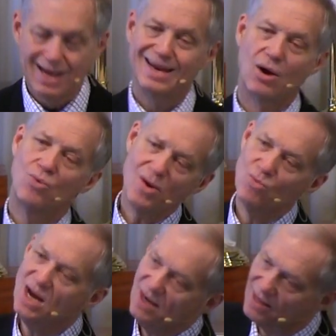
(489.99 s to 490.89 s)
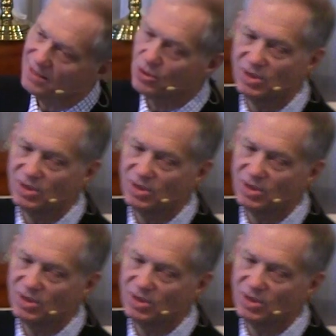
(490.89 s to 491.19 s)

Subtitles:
Now, we read this and